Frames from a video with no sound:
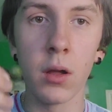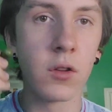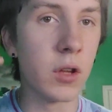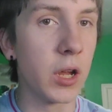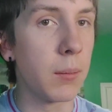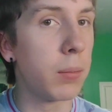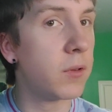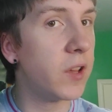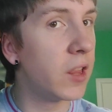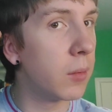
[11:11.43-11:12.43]
So you could
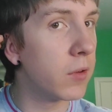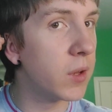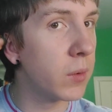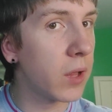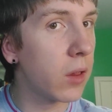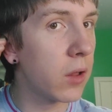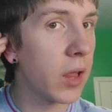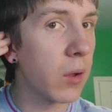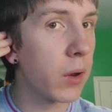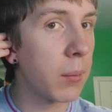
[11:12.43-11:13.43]
see what they look
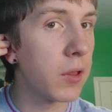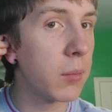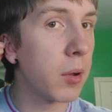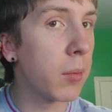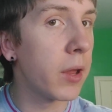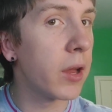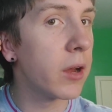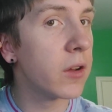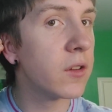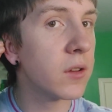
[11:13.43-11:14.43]
like when I put them on my
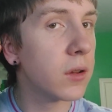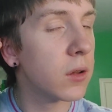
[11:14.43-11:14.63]
ears.